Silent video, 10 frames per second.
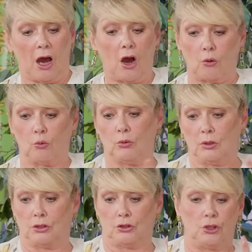
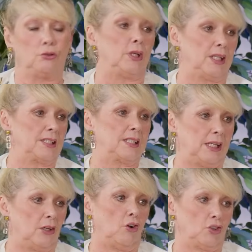whole units
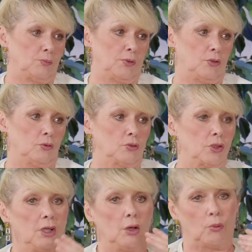in
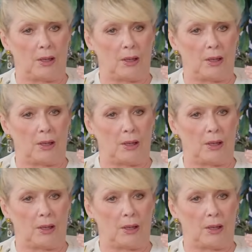hospitals wow.